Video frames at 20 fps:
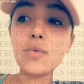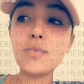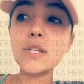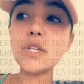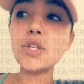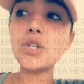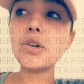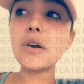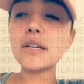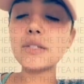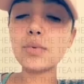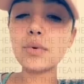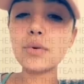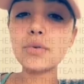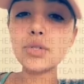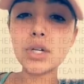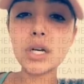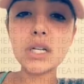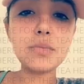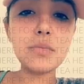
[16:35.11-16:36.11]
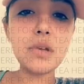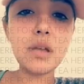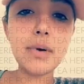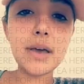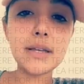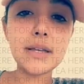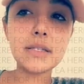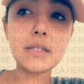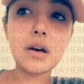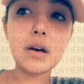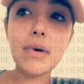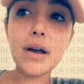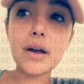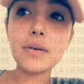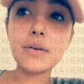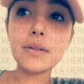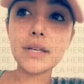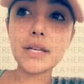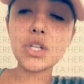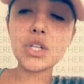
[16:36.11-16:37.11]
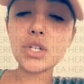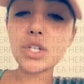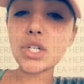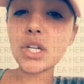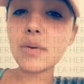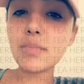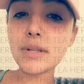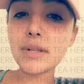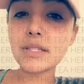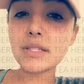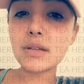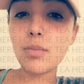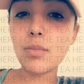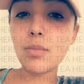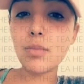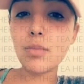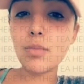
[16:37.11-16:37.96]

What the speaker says: hope that you guys won't judge me based on my relationship and